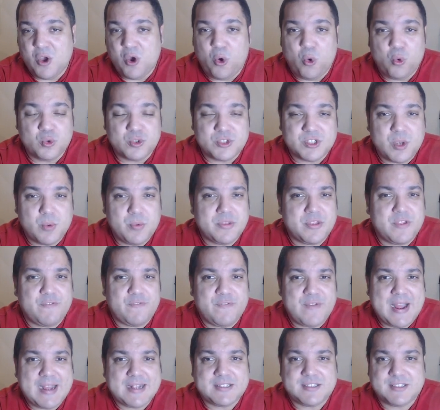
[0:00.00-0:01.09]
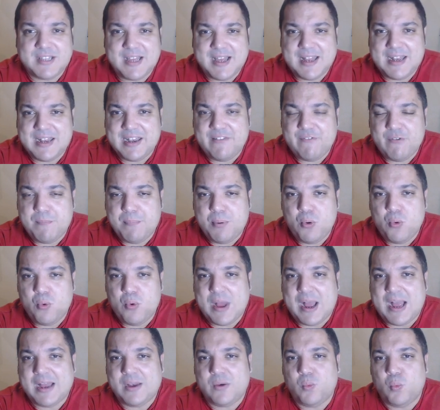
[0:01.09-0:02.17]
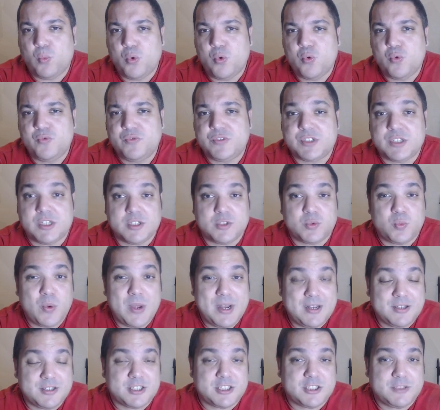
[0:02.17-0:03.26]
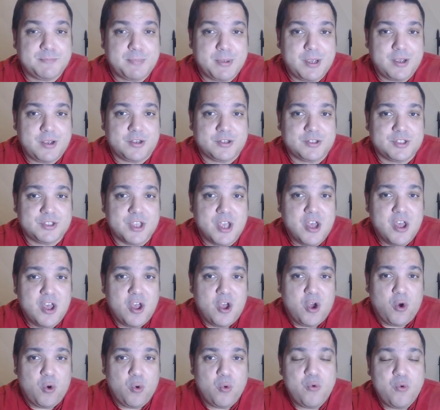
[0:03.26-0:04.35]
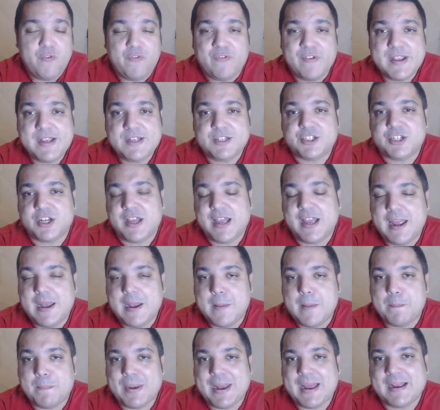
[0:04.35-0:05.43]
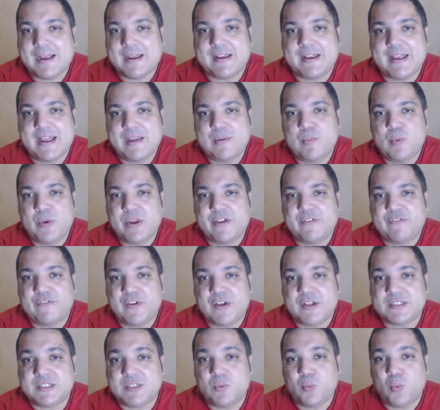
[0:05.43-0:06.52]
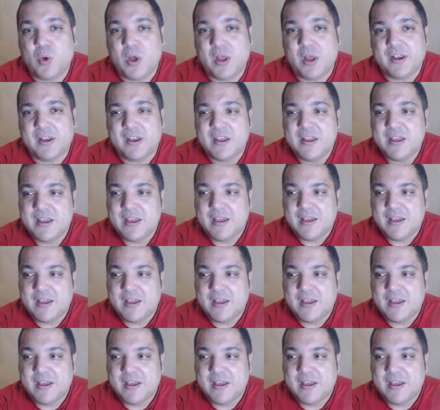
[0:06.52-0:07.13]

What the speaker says: Also with the fact that Liverpool and Wolves, as well as Spurs, all feature in a blank game week 31.